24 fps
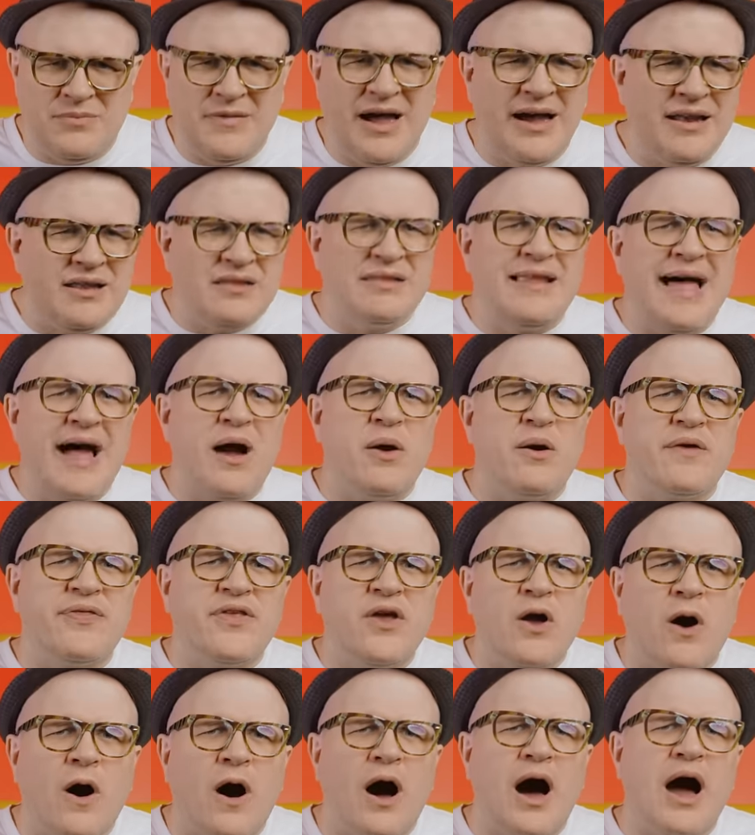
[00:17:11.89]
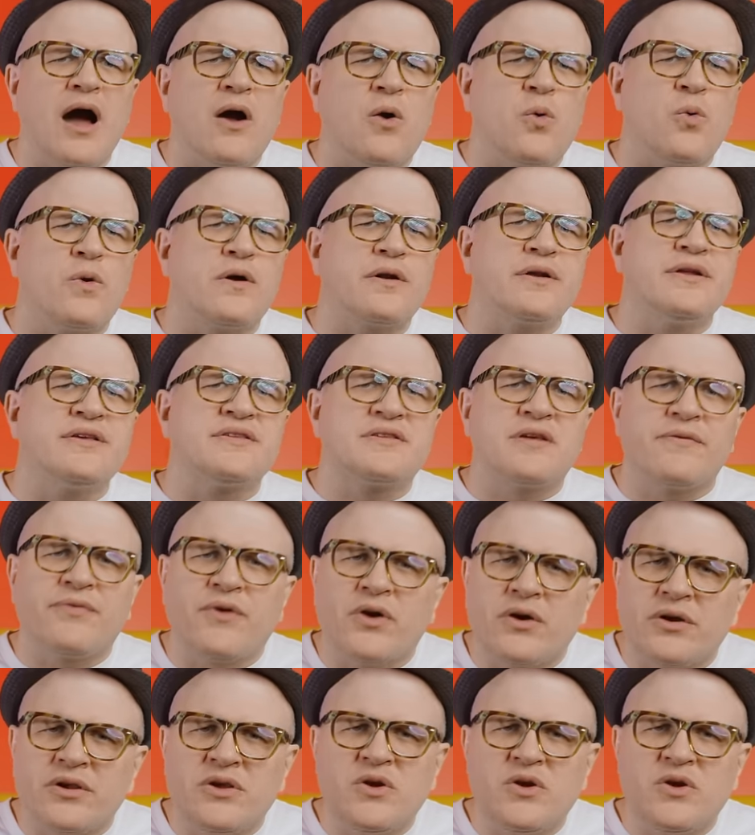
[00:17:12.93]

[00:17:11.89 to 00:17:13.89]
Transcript: not allowing the awkwardness of their